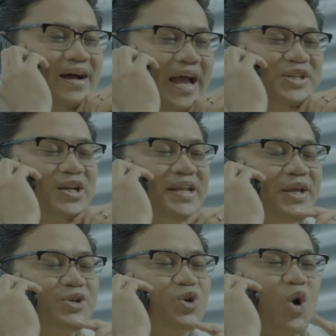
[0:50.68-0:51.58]

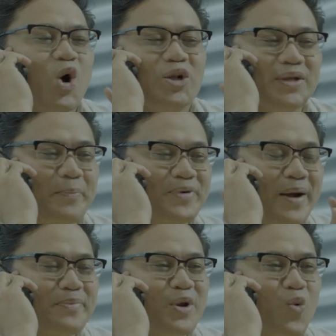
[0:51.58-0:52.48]
Actually, it's called
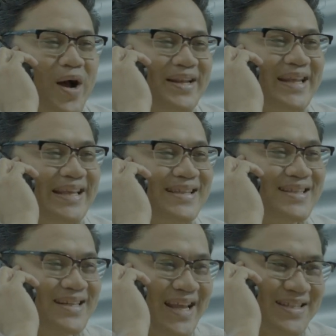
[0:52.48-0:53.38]
Primary One
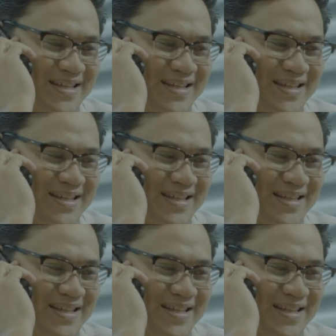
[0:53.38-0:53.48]
Internet